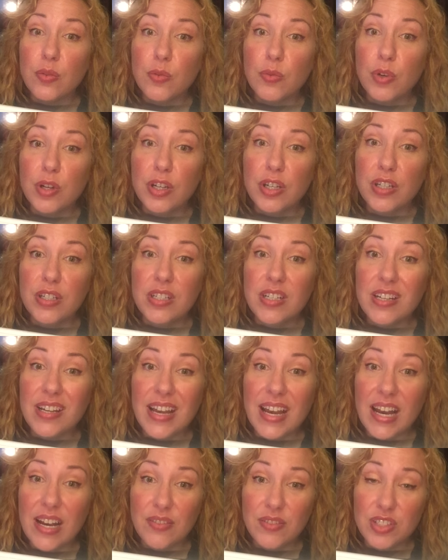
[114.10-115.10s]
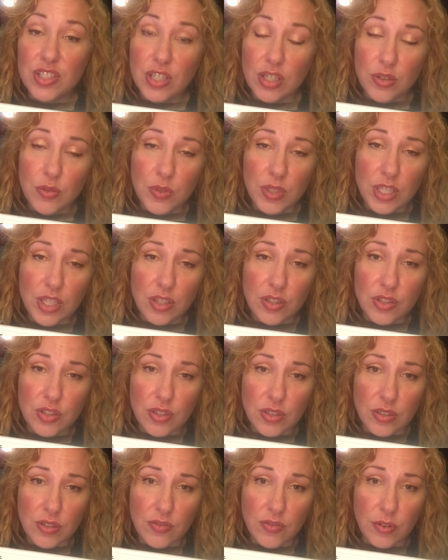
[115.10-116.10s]
would have a genuine
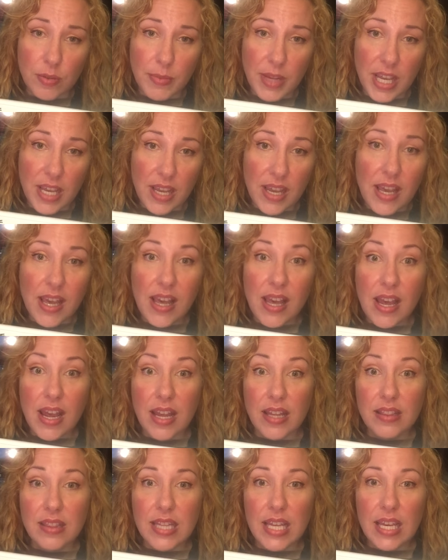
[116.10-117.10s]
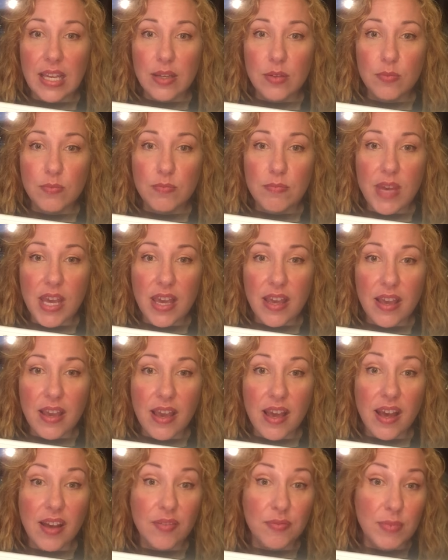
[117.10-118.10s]
concern for me and they
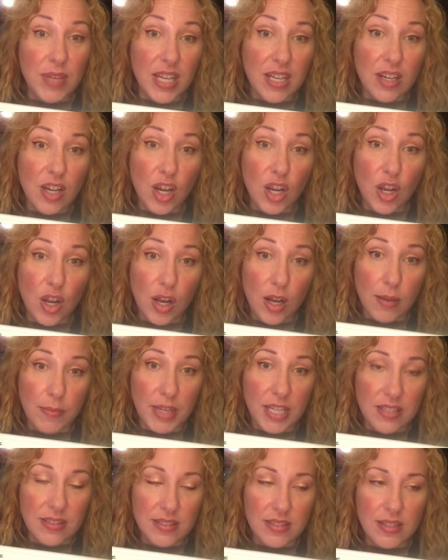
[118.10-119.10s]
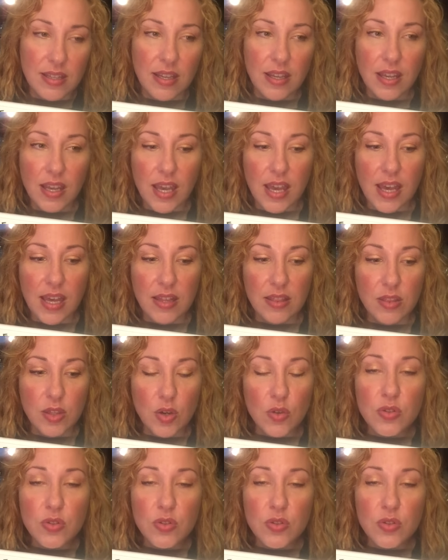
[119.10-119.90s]
may have made comments. And